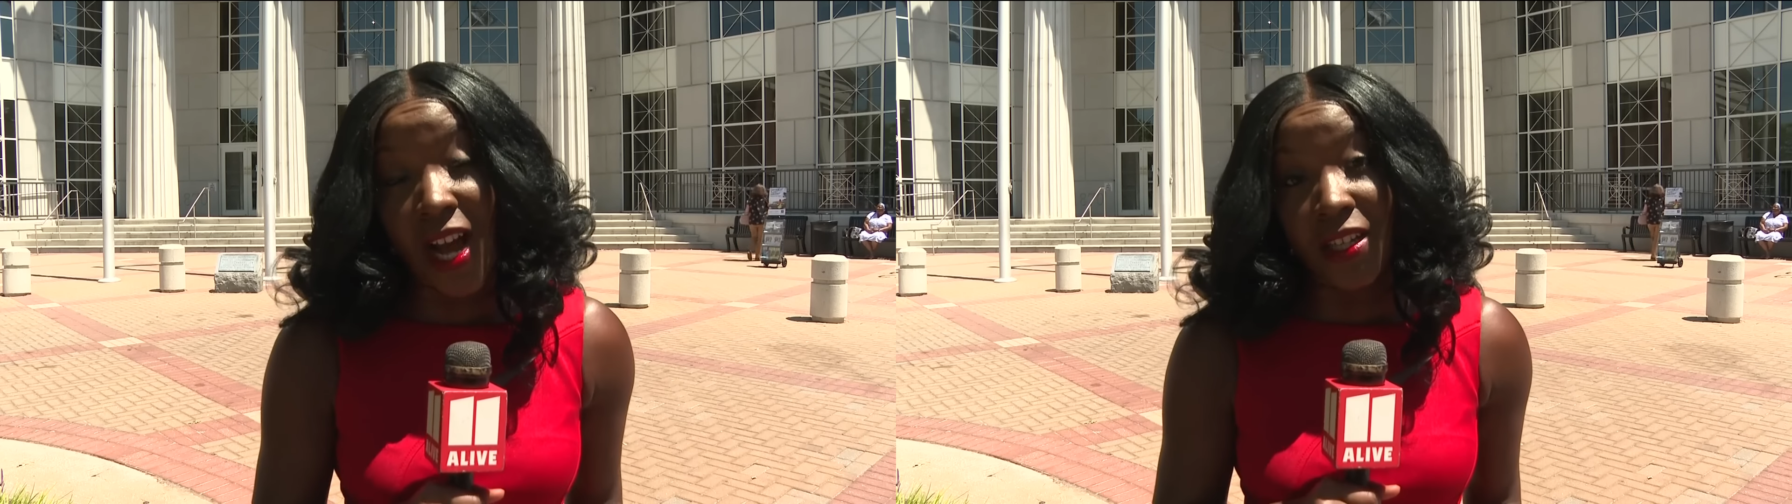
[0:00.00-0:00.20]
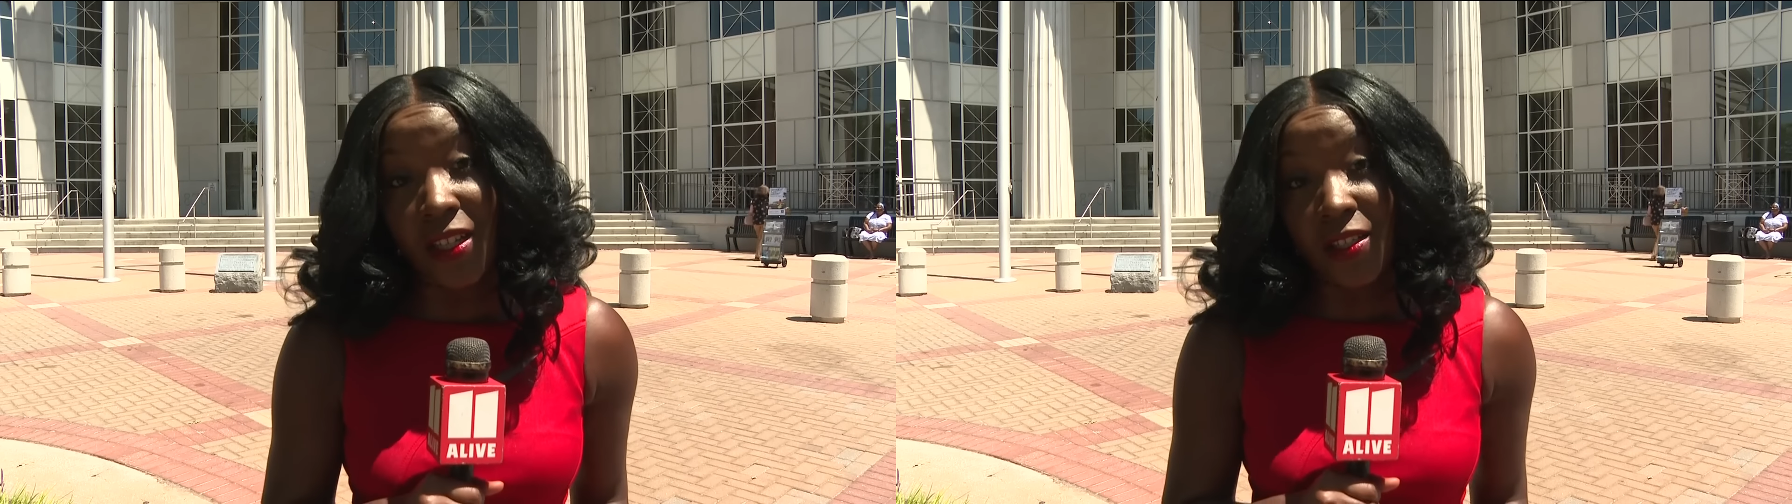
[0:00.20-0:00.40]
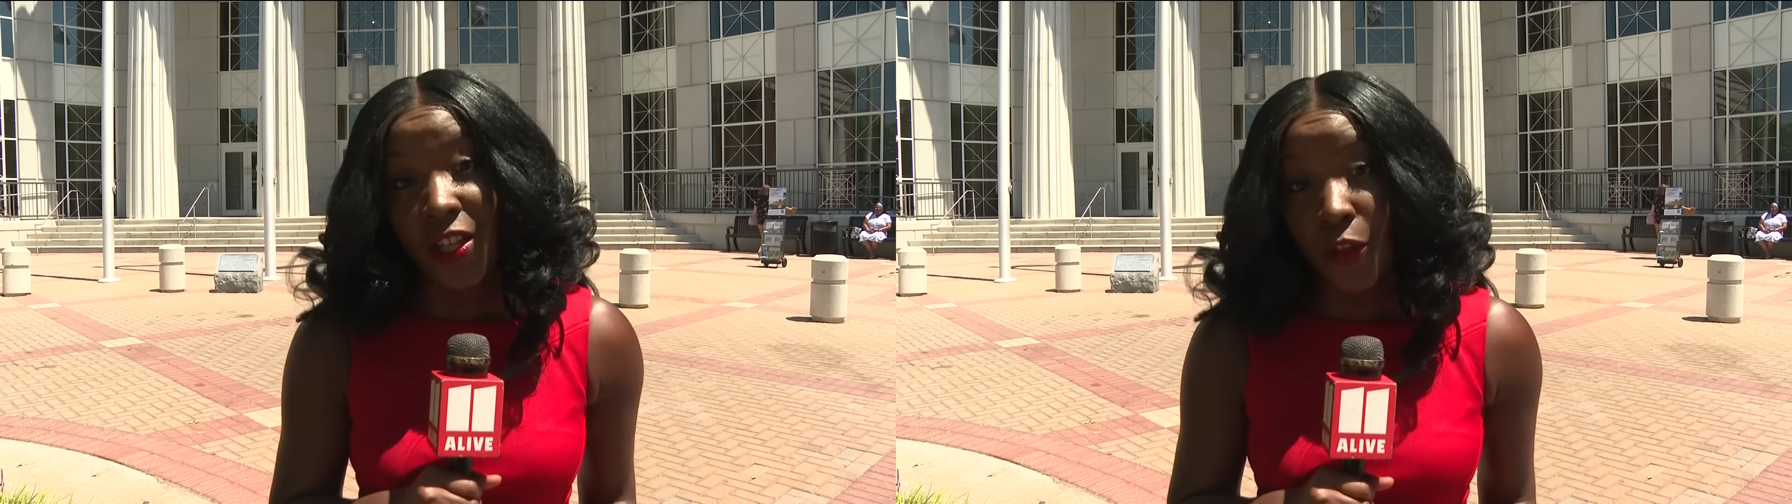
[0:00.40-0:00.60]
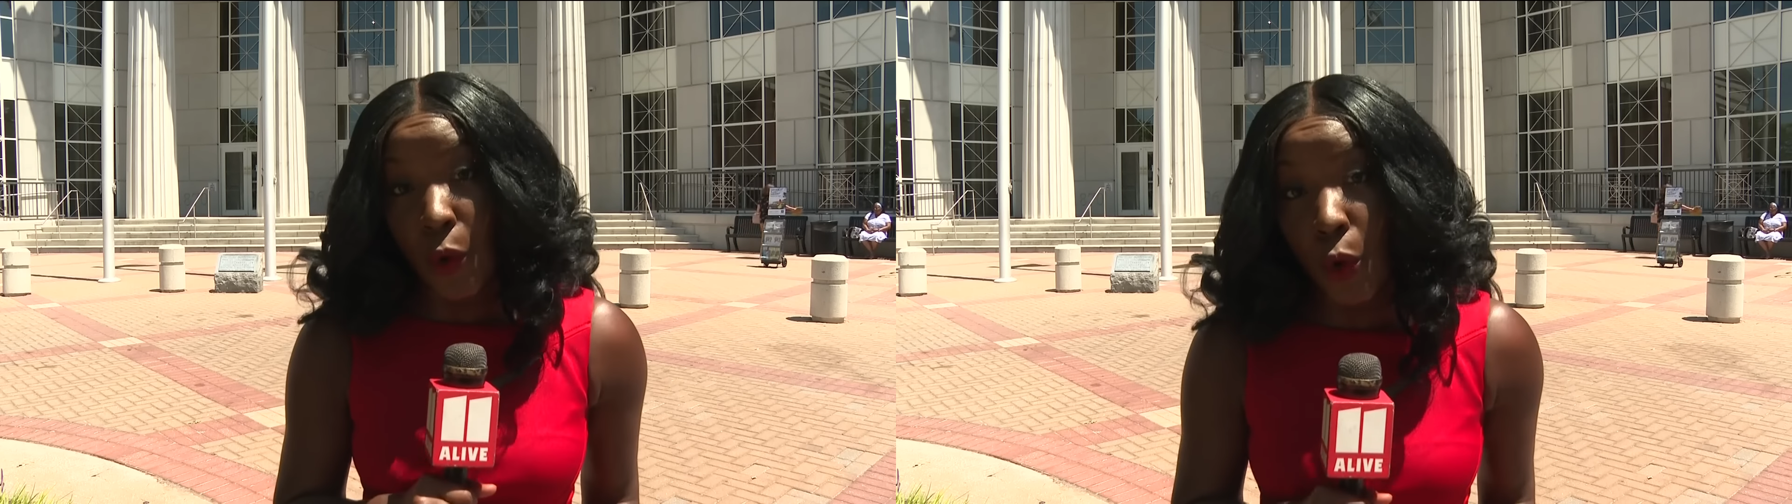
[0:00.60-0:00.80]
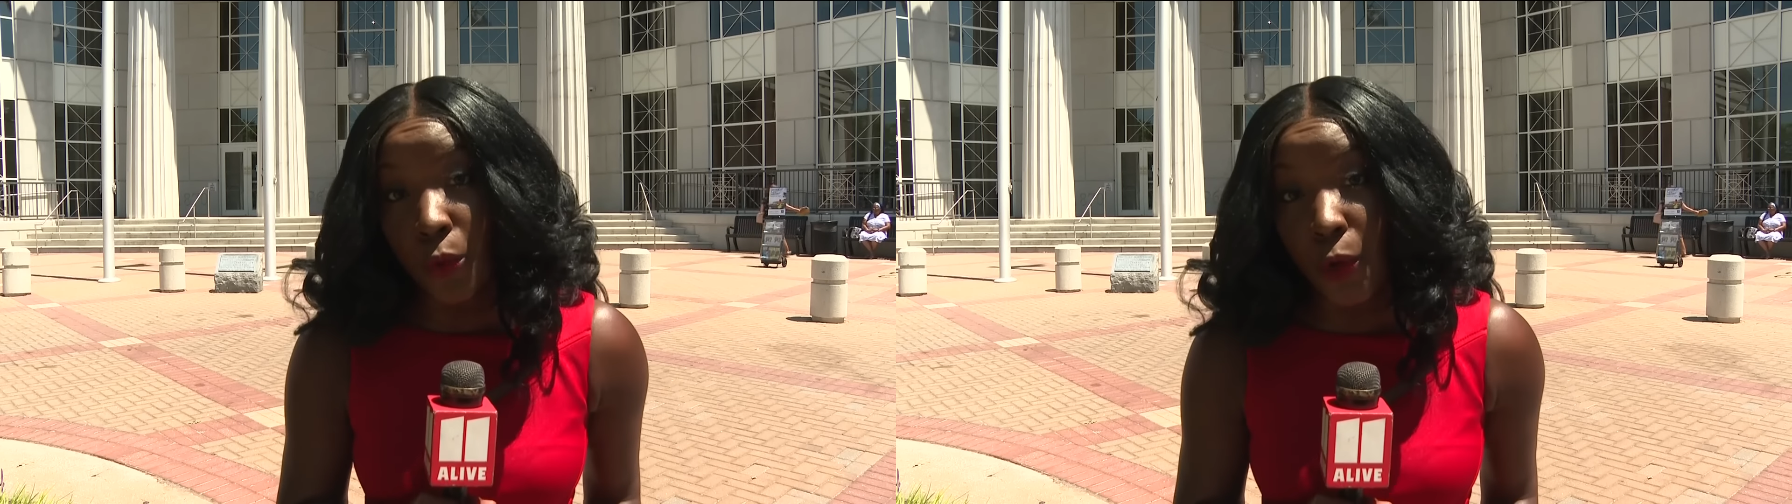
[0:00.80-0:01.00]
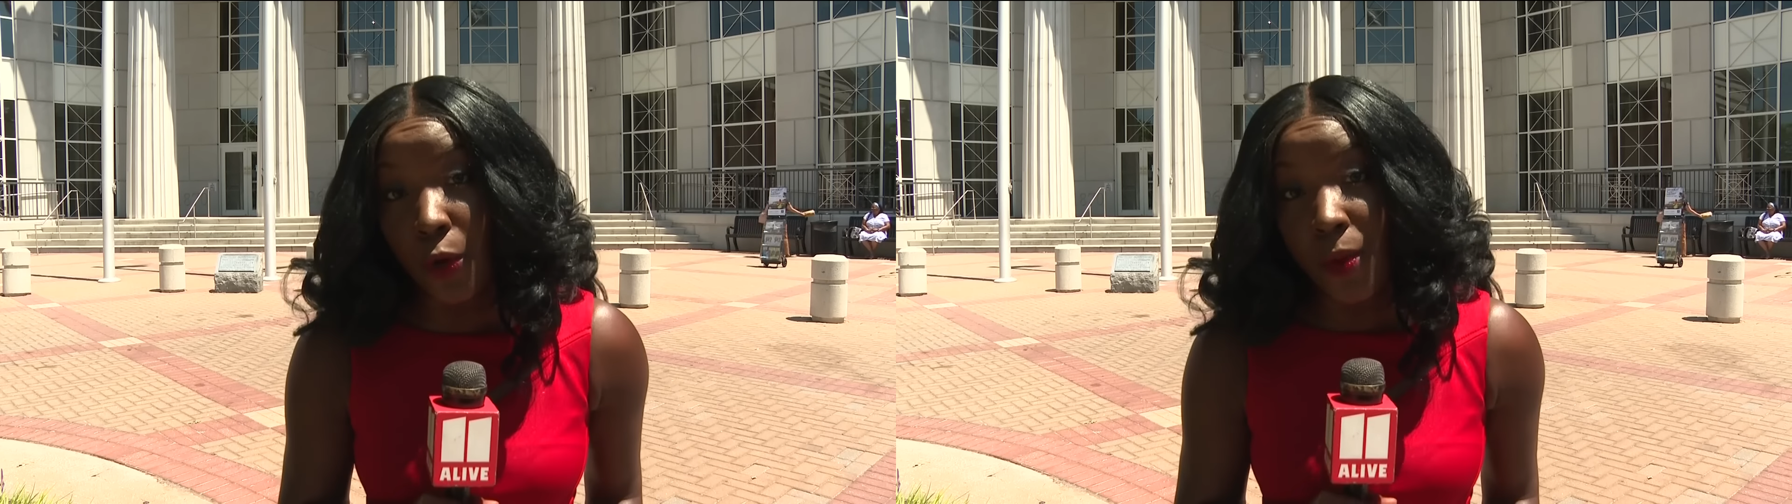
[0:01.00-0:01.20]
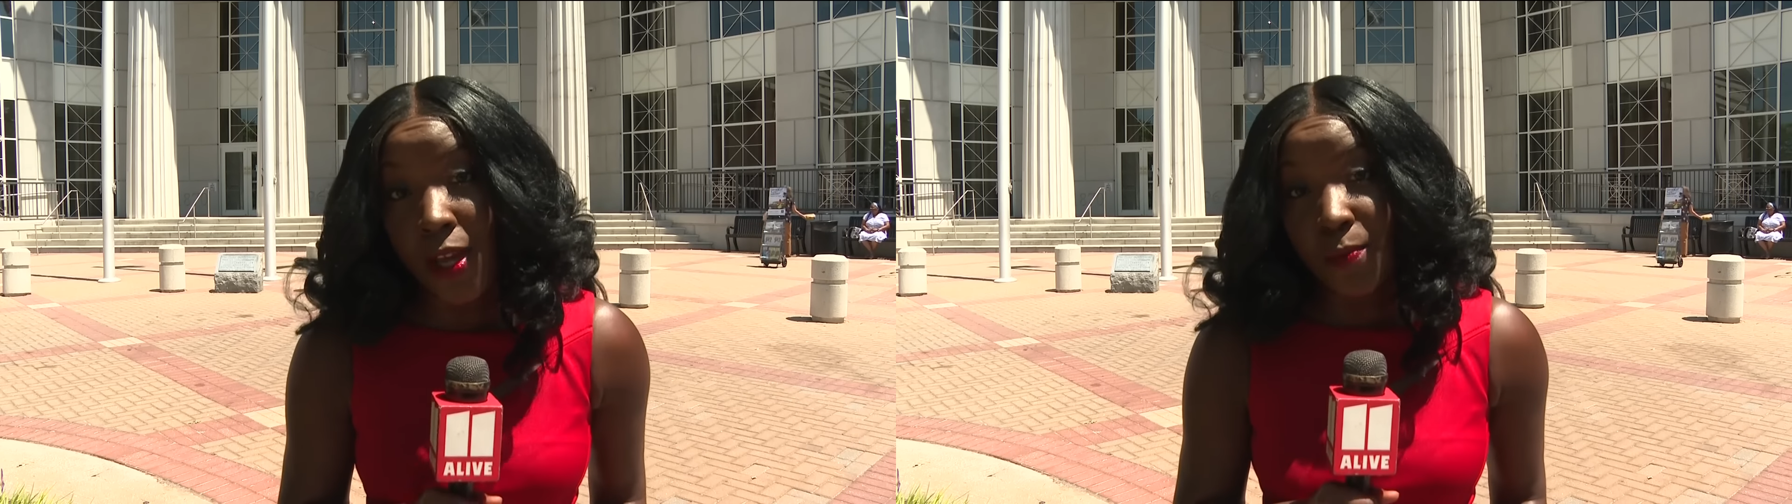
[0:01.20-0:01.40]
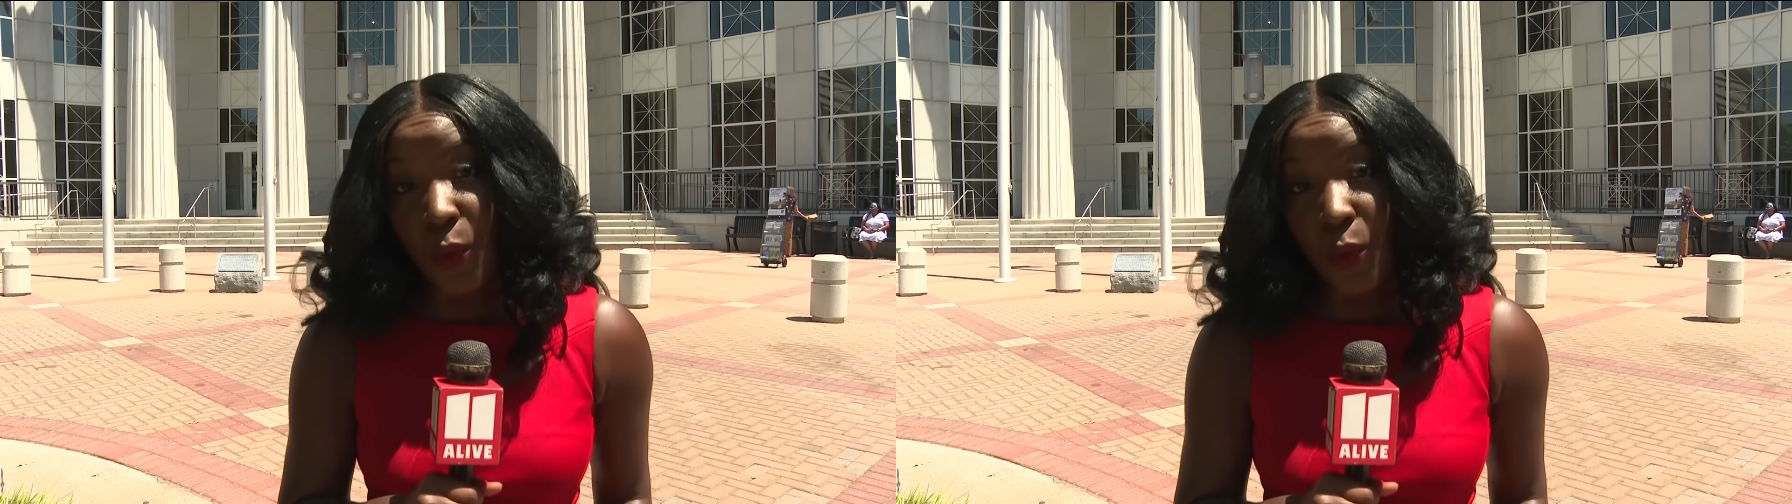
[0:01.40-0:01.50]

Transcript: conduct in the courtroom,